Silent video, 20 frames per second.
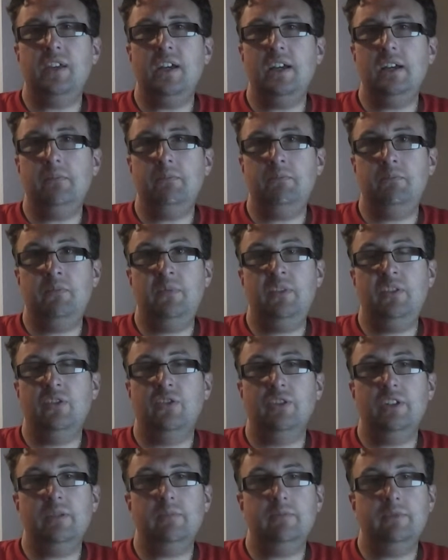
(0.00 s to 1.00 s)
they
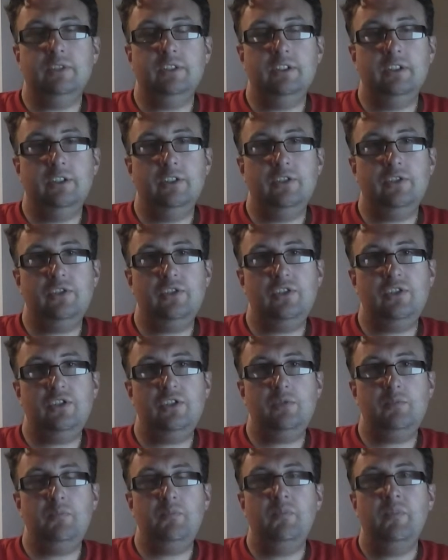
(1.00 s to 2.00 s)
thought it
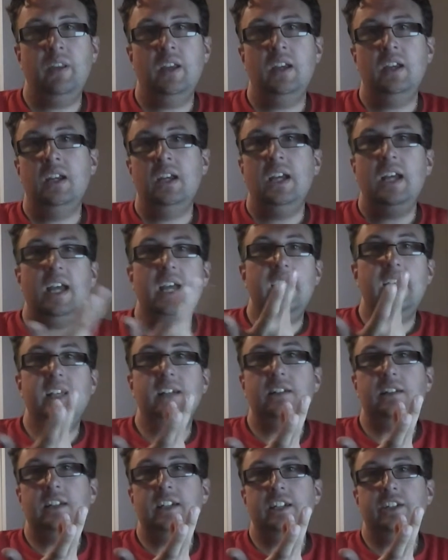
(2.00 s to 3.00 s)
was
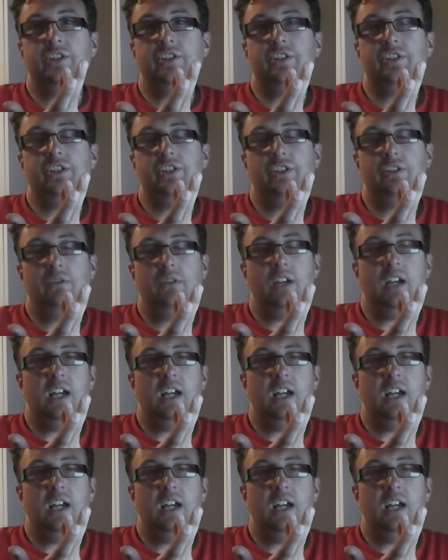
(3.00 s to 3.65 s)
English.